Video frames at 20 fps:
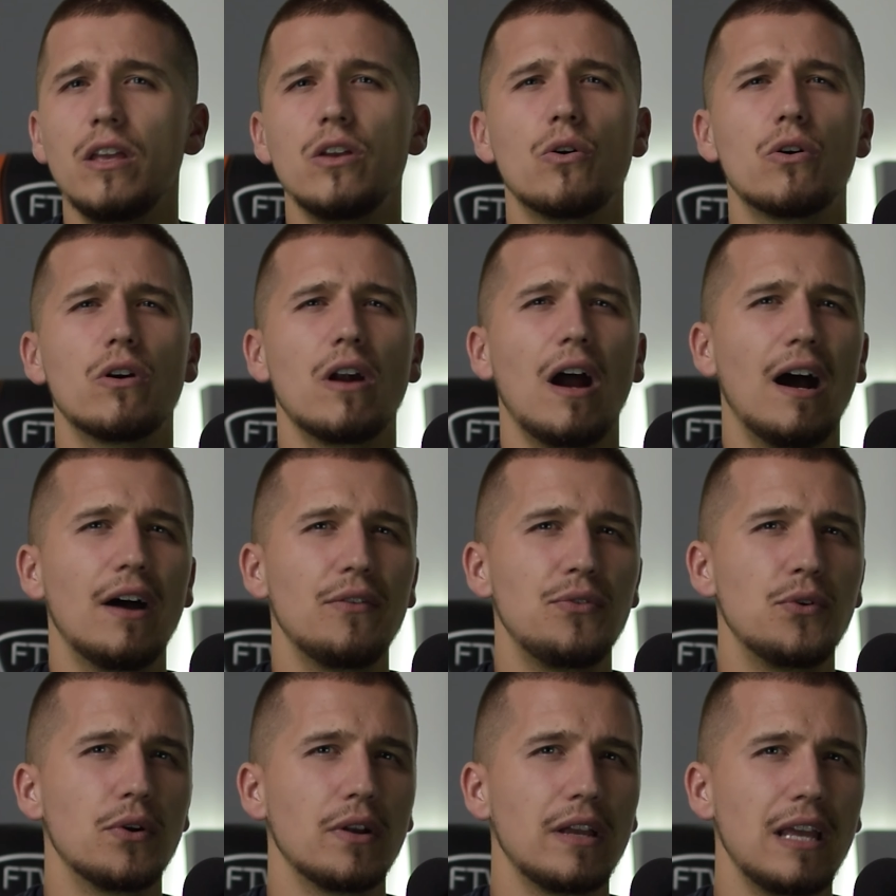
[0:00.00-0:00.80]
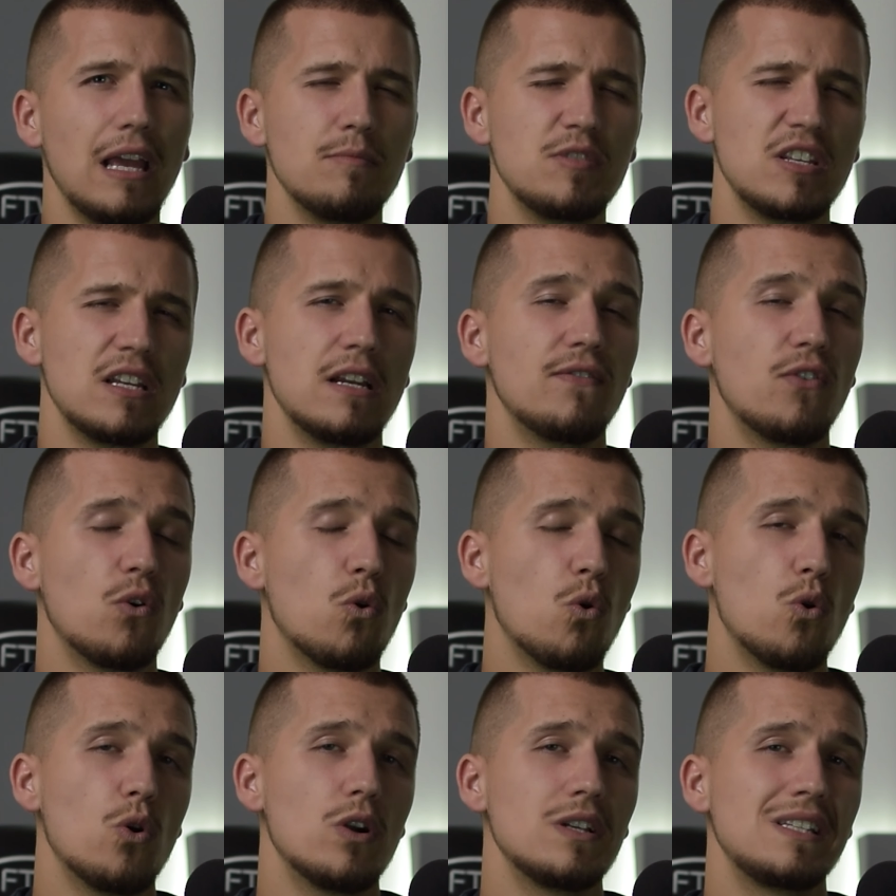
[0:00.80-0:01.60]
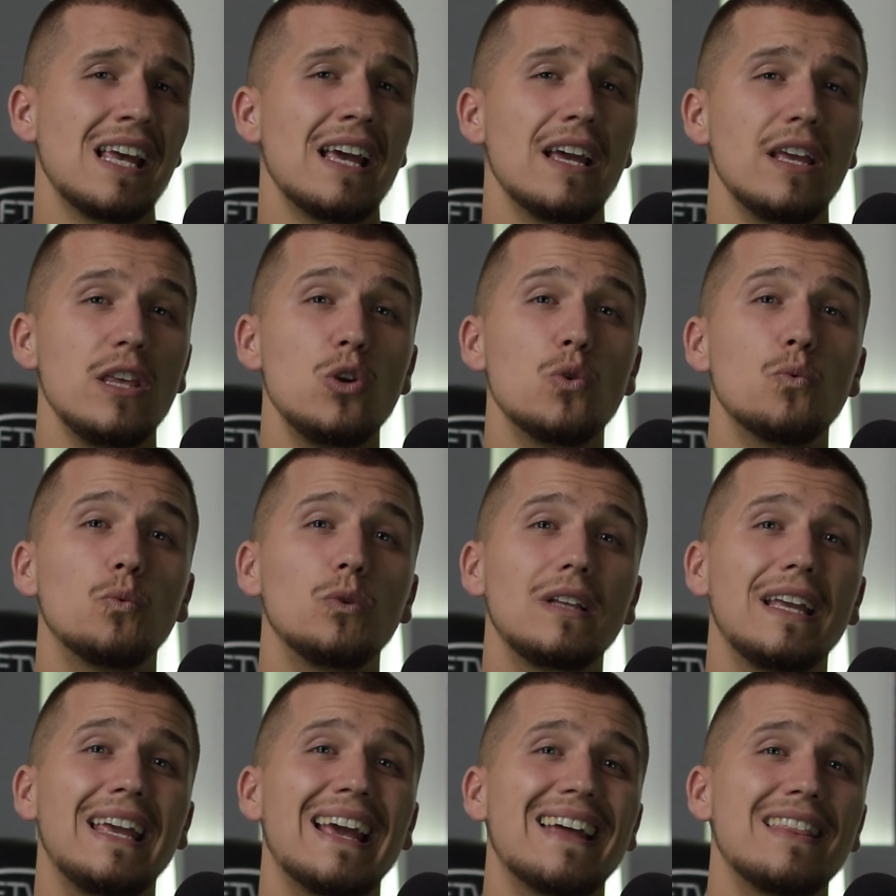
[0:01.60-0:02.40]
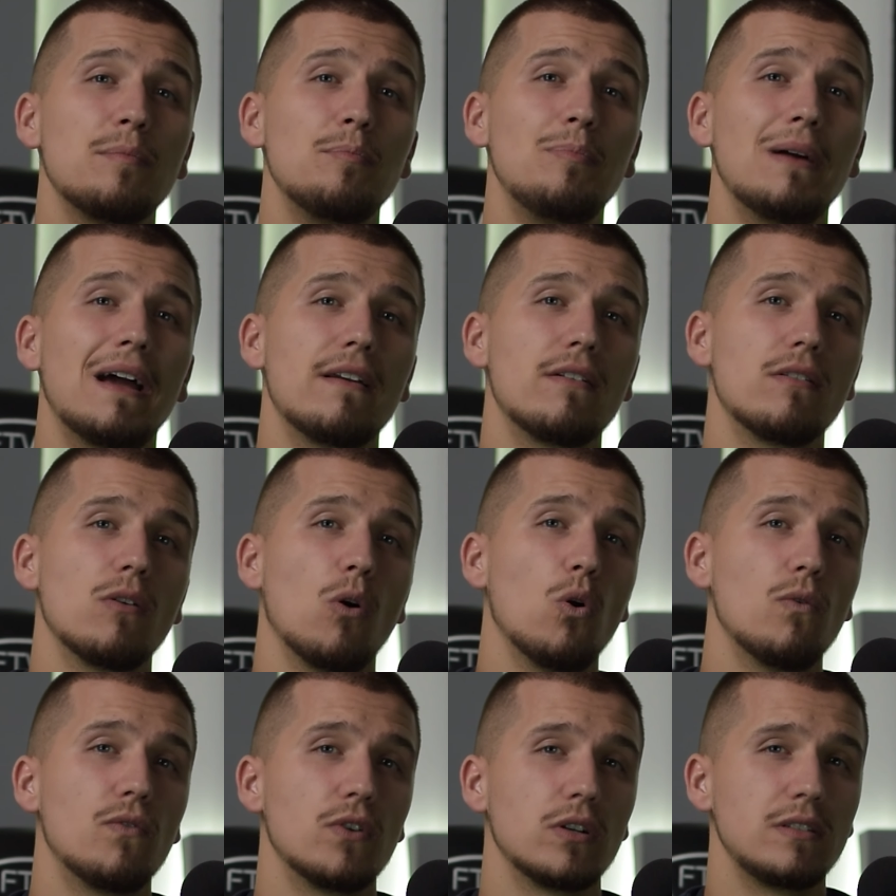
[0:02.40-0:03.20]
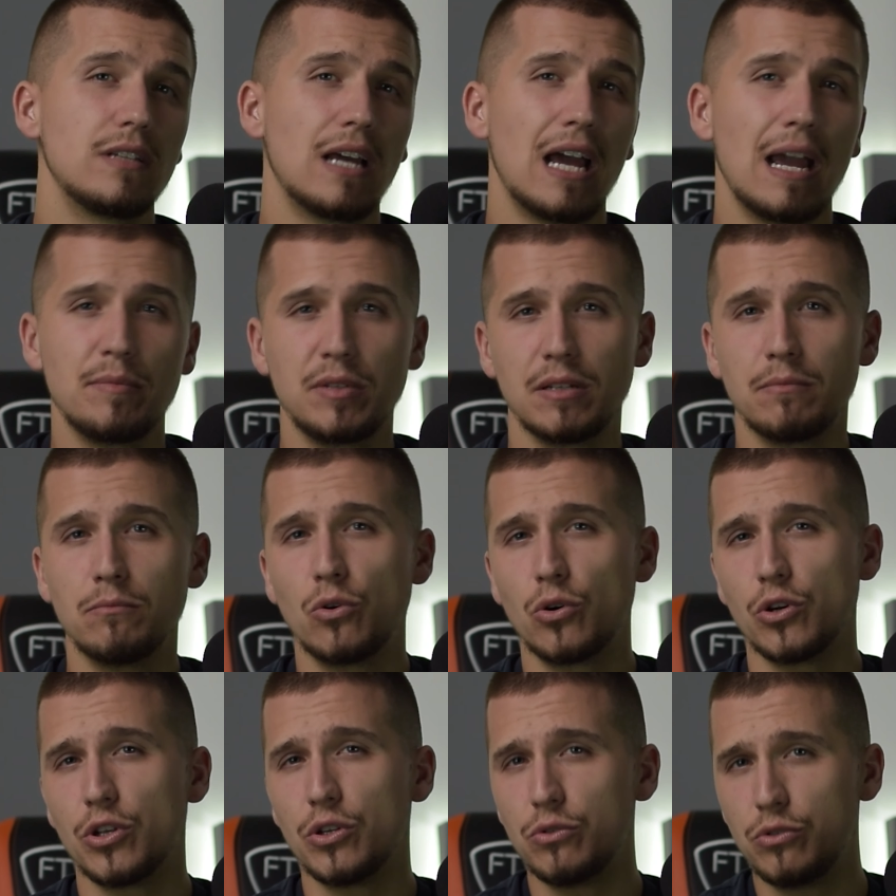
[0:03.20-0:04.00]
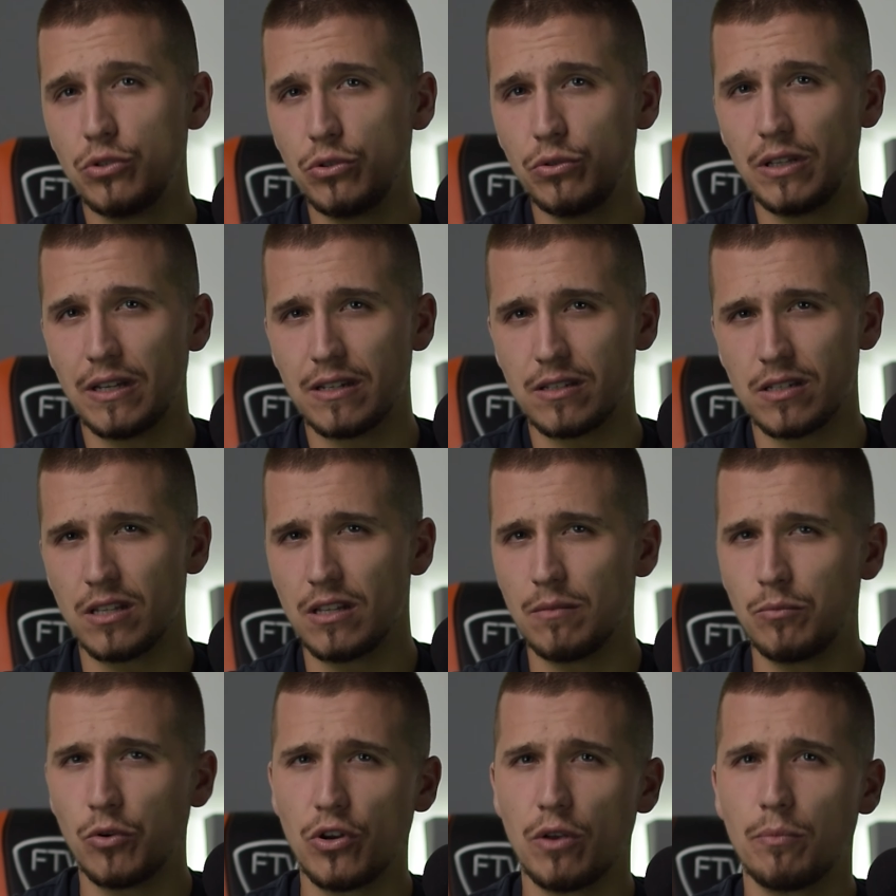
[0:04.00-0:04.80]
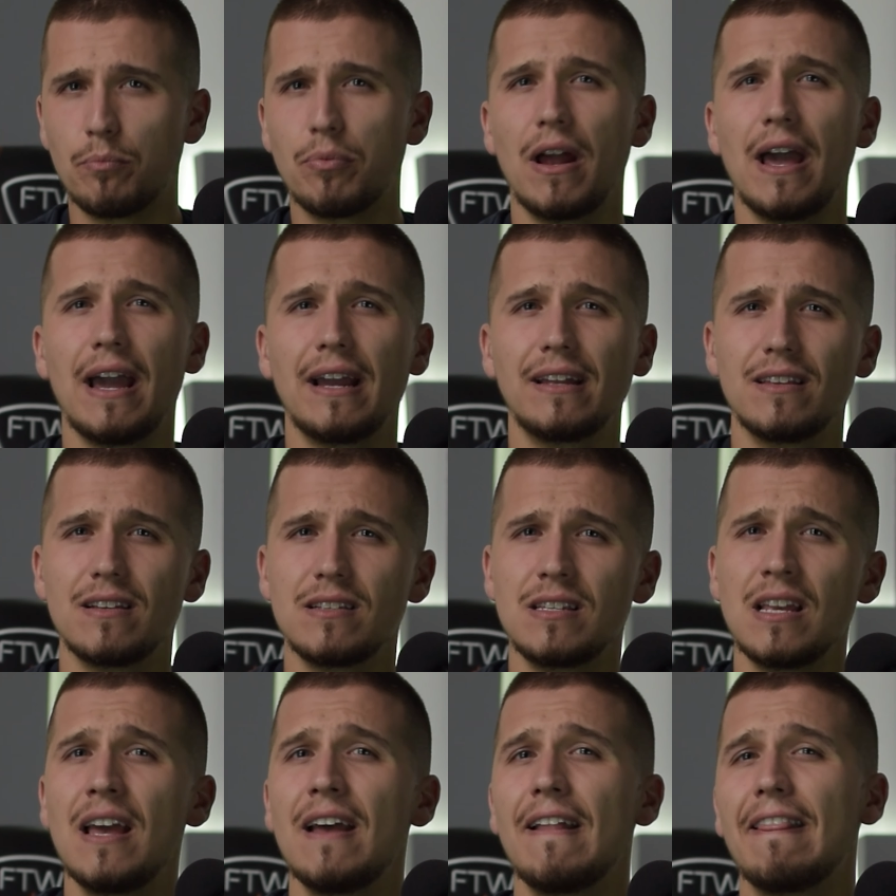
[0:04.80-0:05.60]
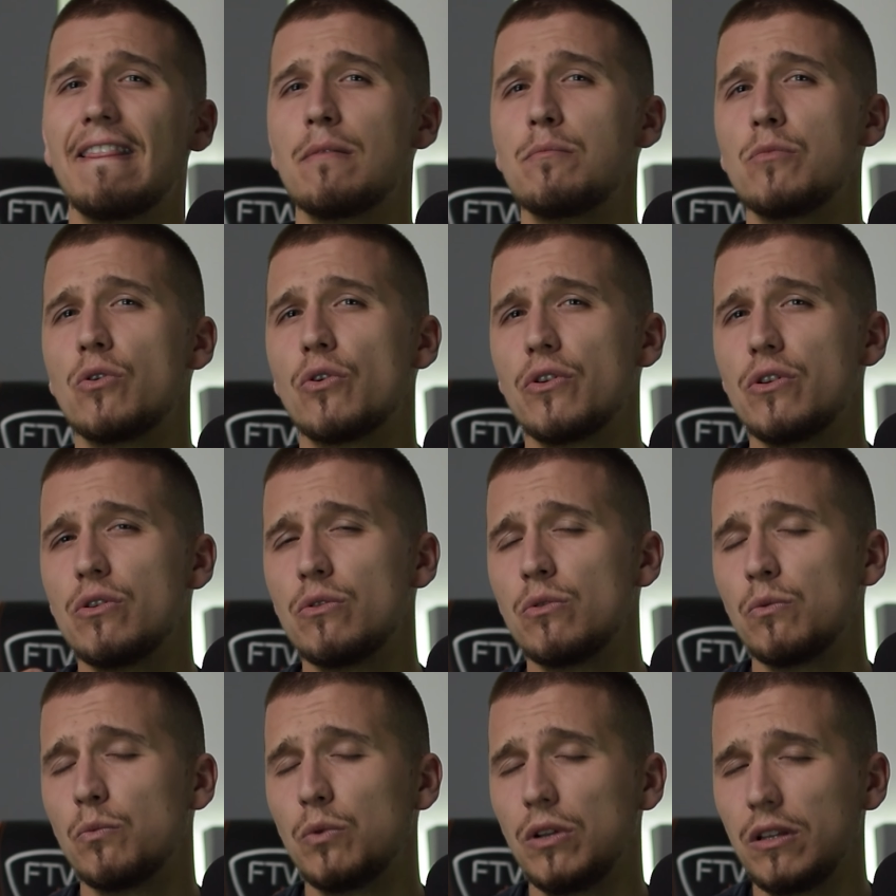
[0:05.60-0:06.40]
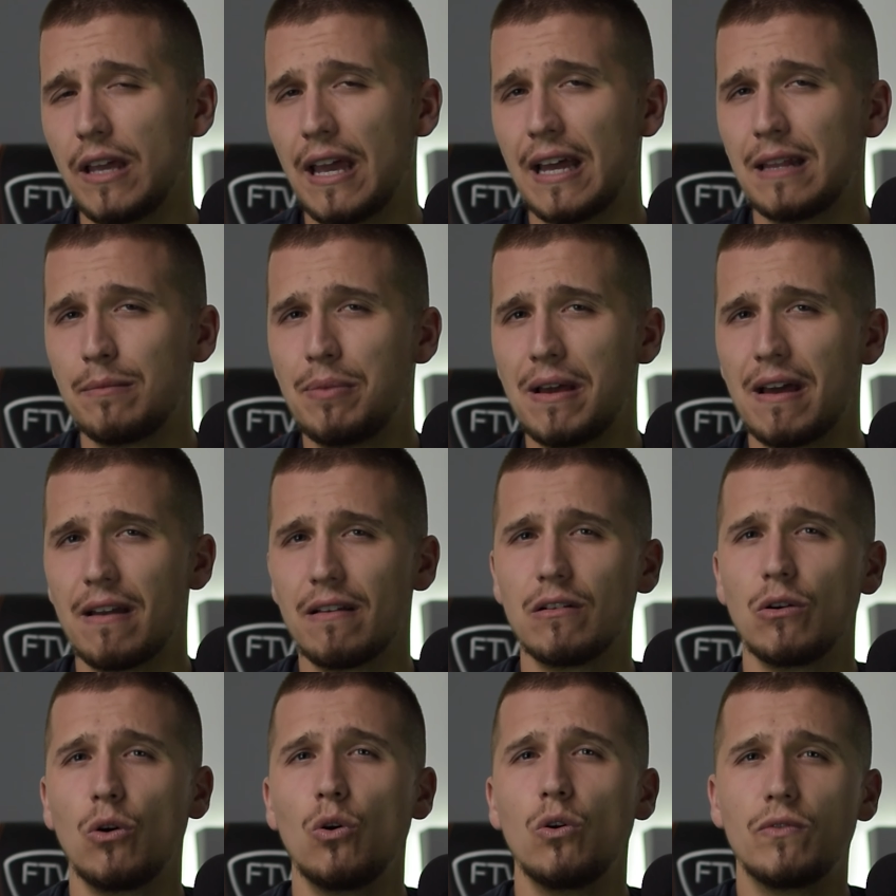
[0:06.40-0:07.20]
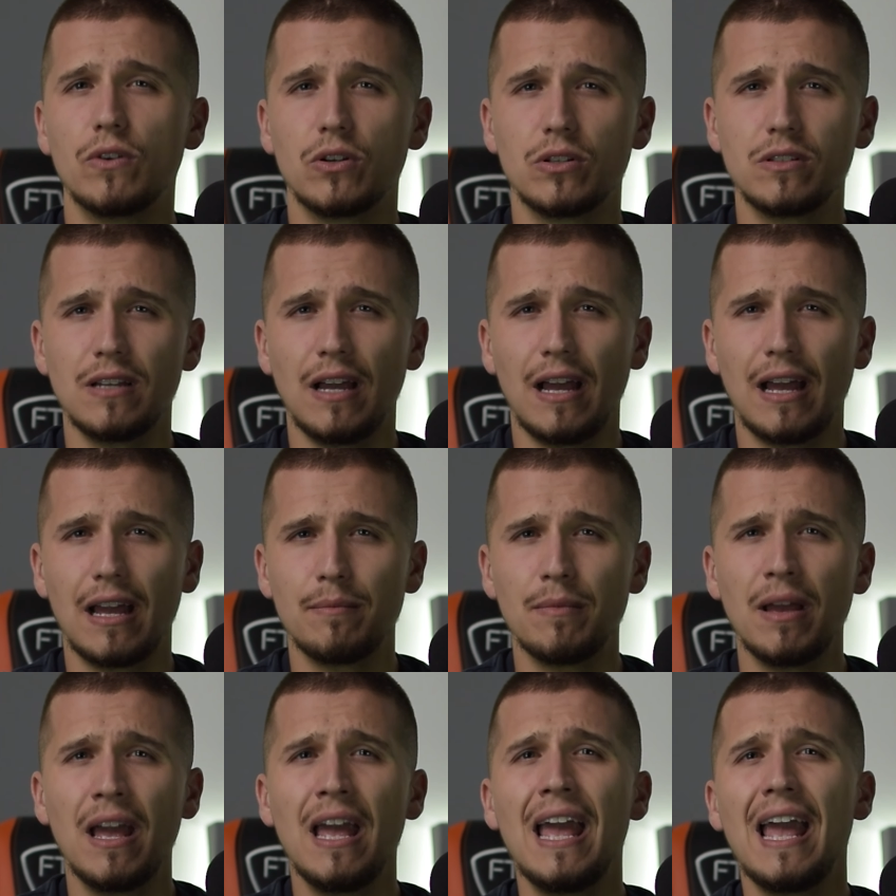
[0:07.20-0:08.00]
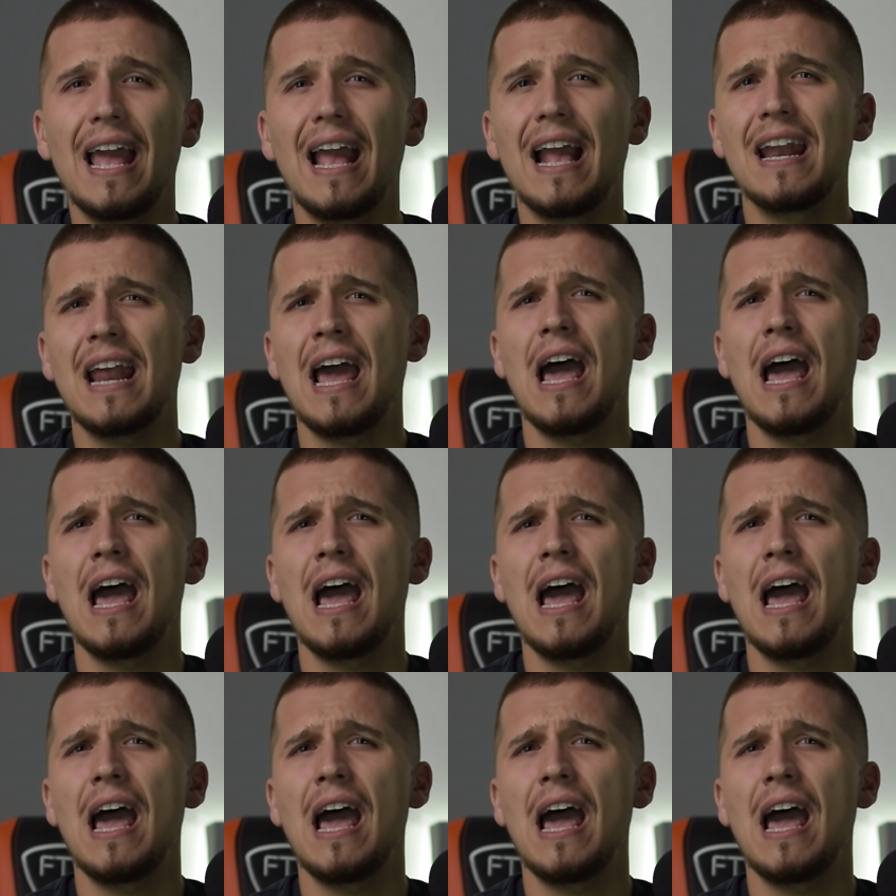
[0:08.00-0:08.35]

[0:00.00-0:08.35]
your other games. And of course, you will get better over time the more you do this. The more you practice, the more you will get better over time. And